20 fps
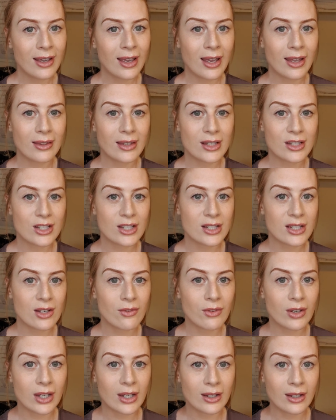and that's just
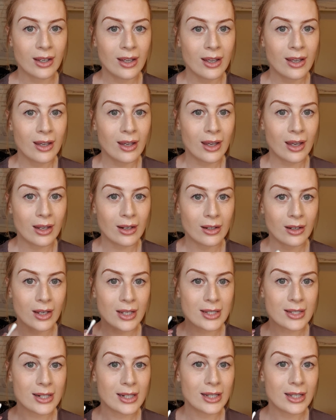giving it a
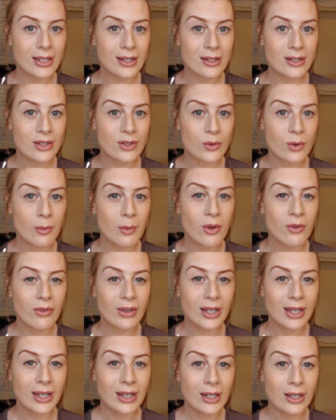nice cleanse, removing
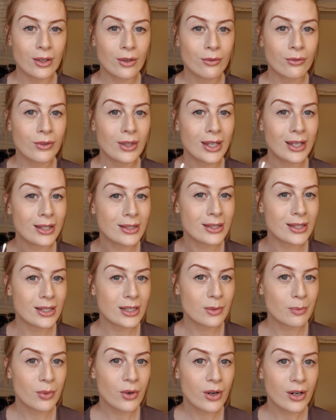any of the excess
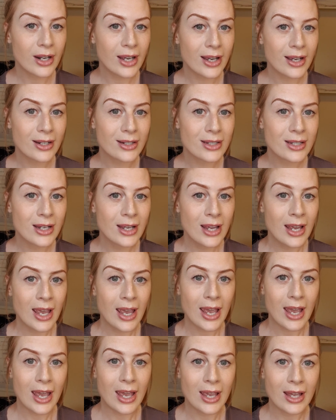product
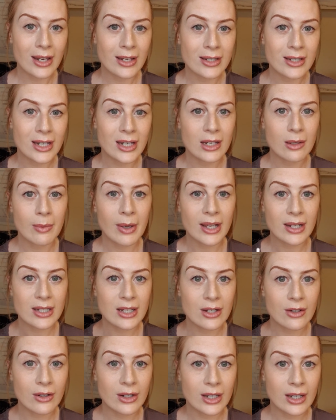and any
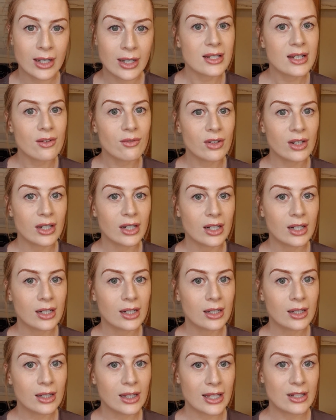bacteria, giving it a
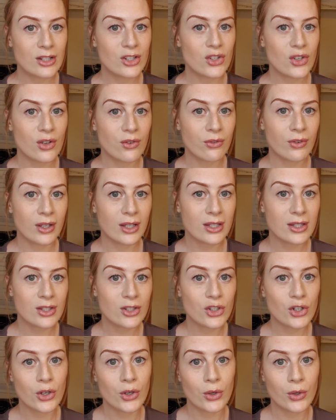clean surface
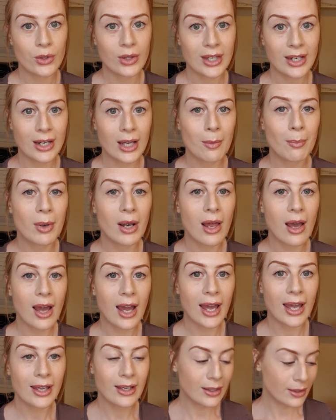to then
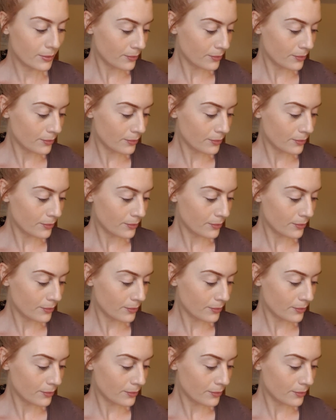apply